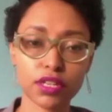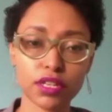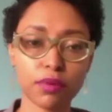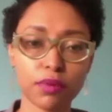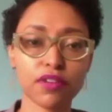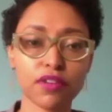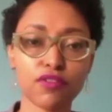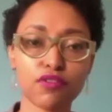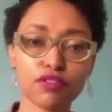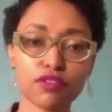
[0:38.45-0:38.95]
But
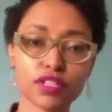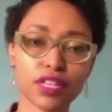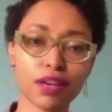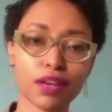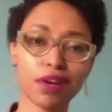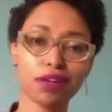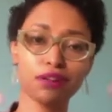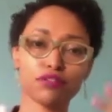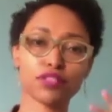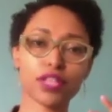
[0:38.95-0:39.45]
of course,
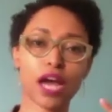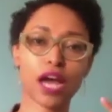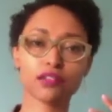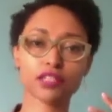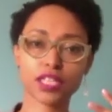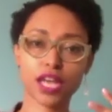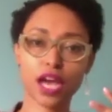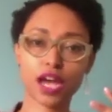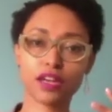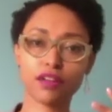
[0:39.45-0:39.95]
someone who's
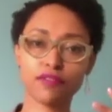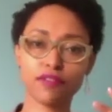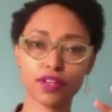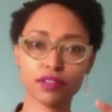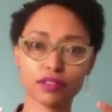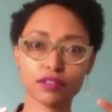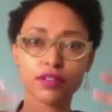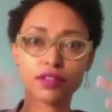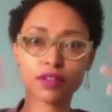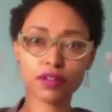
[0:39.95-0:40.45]
outside of it,
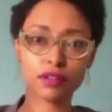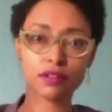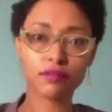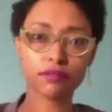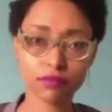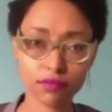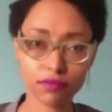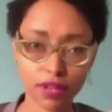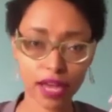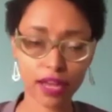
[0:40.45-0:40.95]

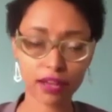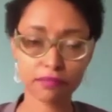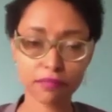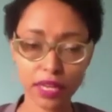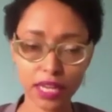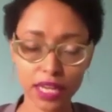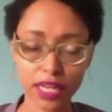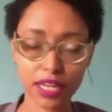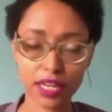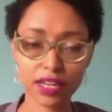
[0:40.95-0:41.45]
like
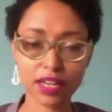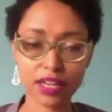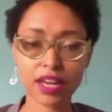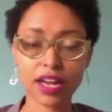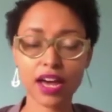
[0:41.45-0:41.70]
me,